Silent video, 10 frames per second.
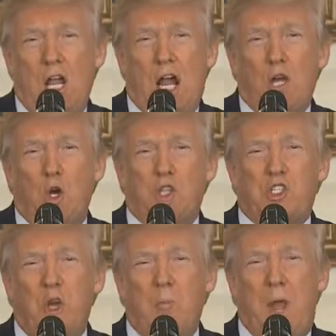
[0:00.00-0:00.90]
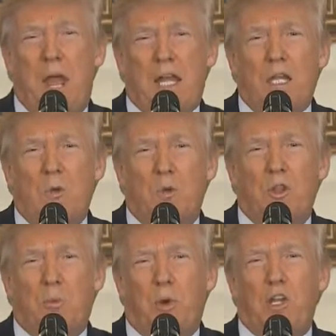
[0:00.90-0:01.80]
I also met
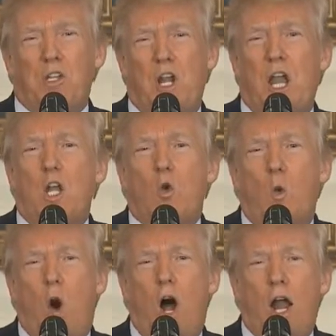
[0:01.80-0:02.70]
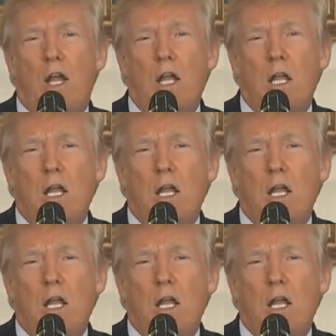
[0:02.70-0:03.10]
with President Quan